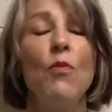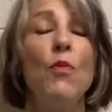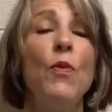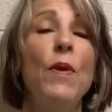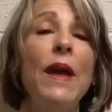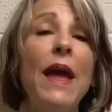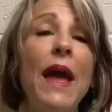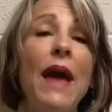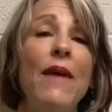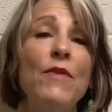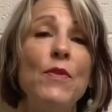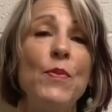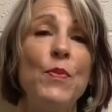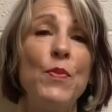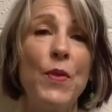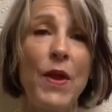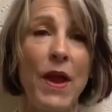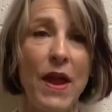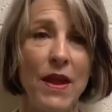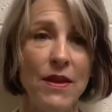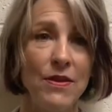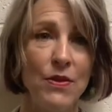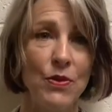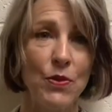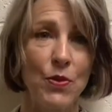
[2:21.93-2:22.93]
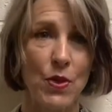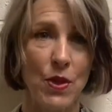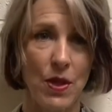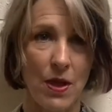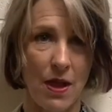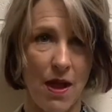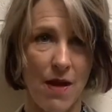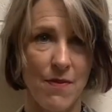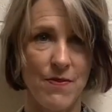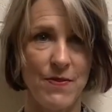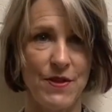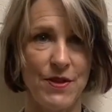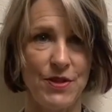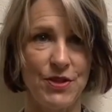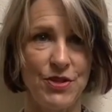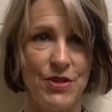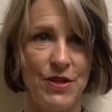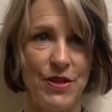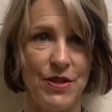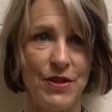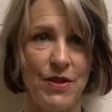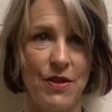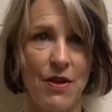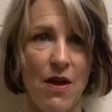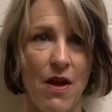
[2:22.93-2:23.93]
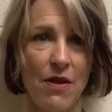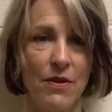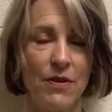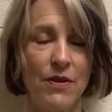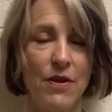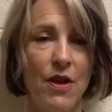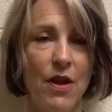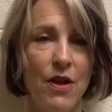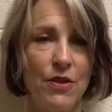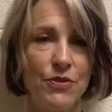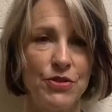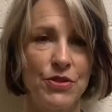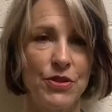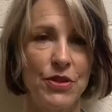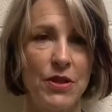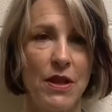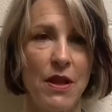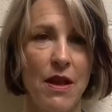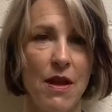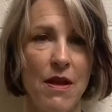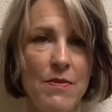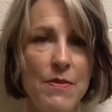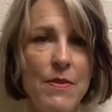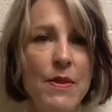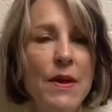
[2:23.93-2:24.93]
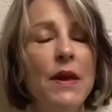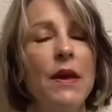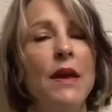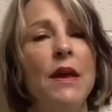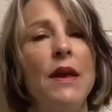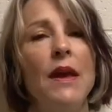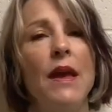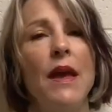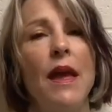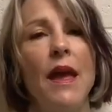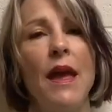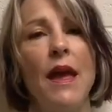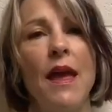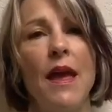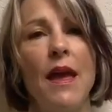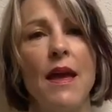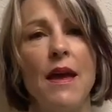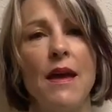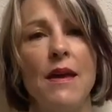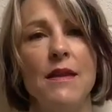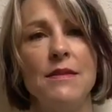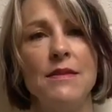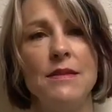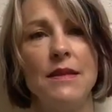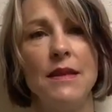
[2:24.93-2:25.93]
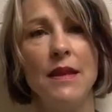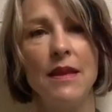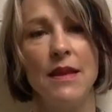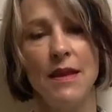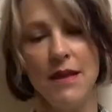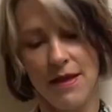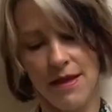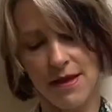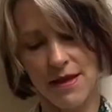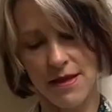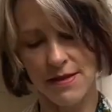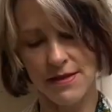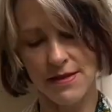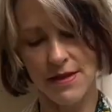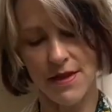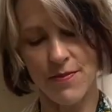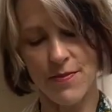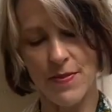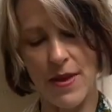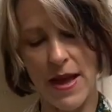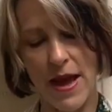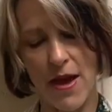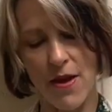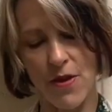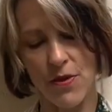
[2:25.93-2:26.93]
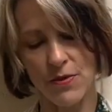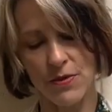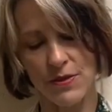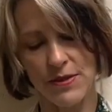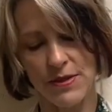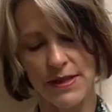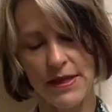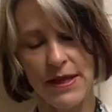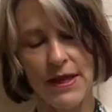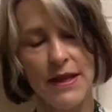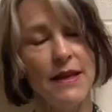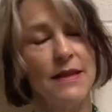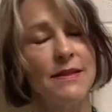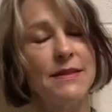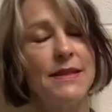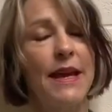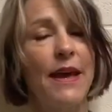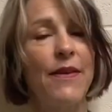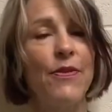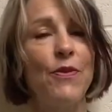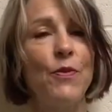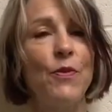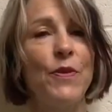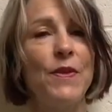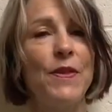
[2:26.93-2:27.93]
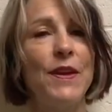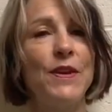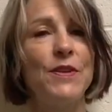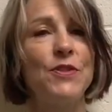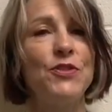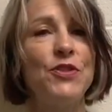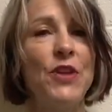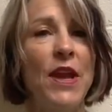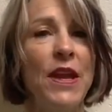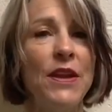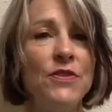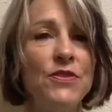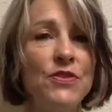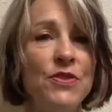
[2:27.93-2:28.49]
We have a brand new club this year called Culture Club, and it is about getting together with exchange